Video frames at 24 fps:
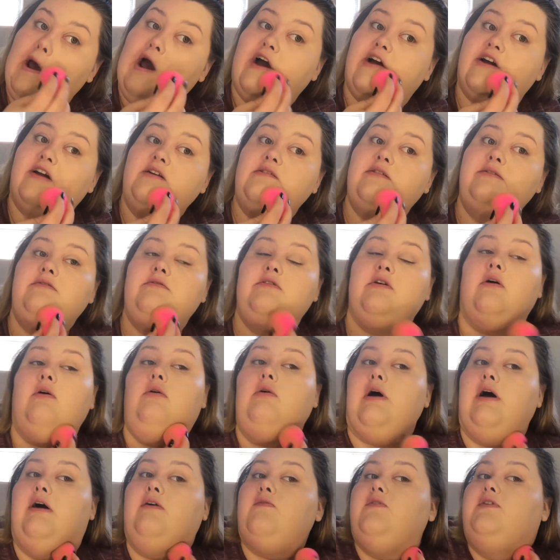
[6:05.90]
I don't
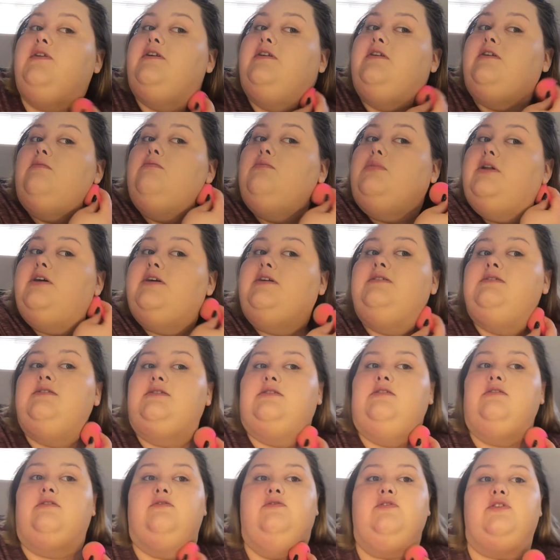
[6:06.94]
have any complaints
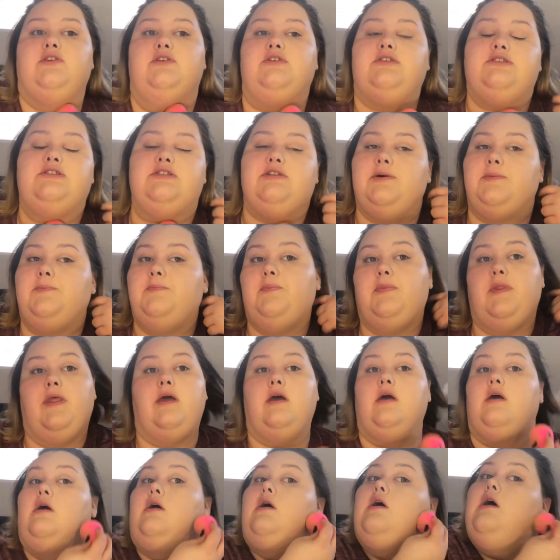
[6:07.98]
so far, so
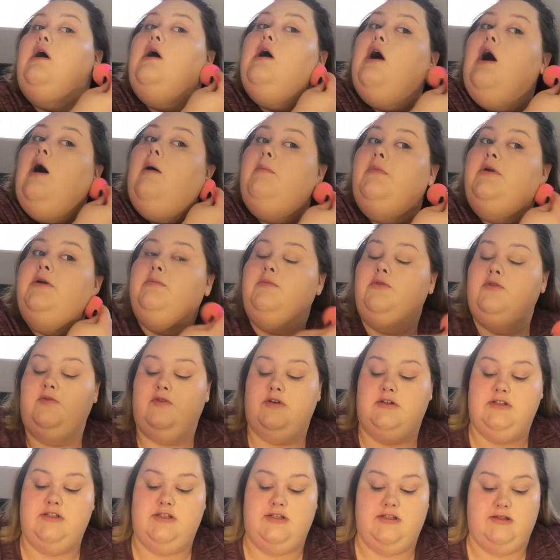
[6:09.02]
I'm gonna move
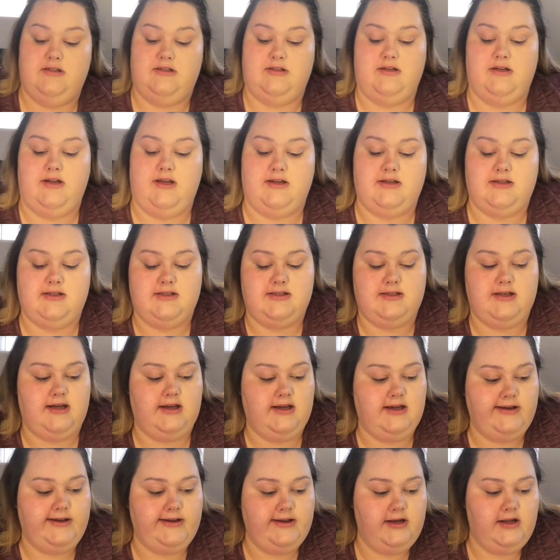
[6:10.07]
on to the next
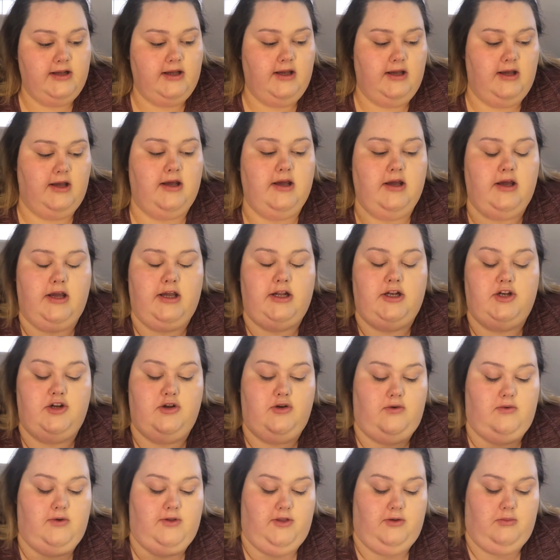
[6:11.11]
side and do
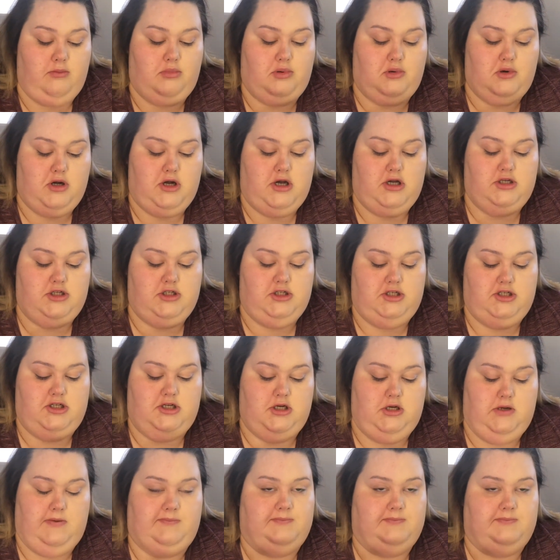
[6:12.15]
it with a brush.